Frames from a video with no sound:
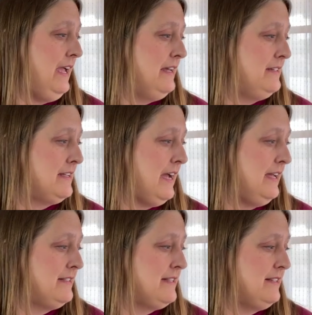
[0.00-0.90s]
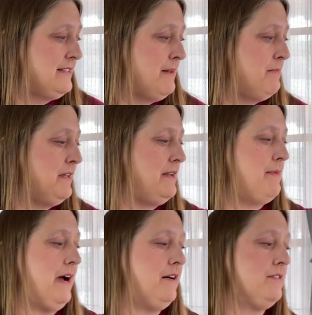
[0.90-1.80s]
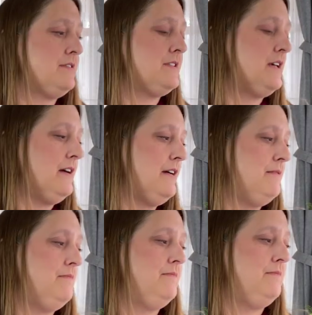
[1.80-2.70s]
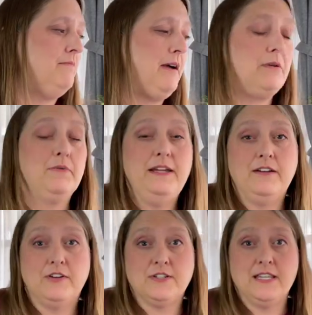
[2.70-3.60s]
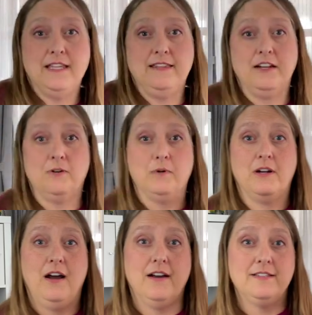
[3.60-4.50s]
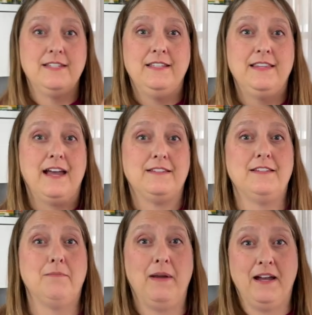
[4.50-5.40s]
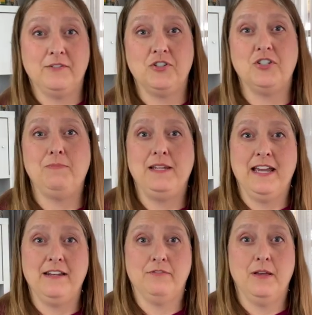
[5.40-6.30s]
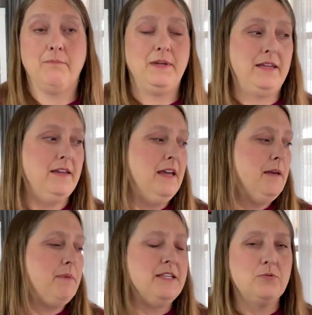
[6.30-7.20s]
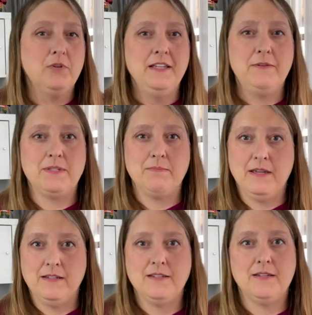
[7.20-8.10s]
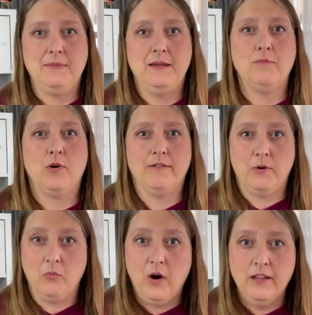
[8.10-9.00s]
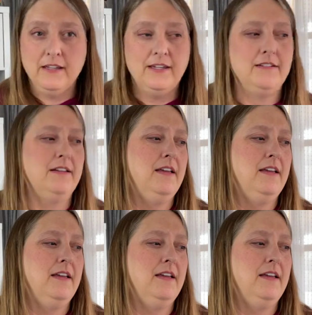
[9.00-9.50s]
And I had said something about, my readers in there were causing that zip pouch to be kind of lumpy, because really it was meant to be more of a wallet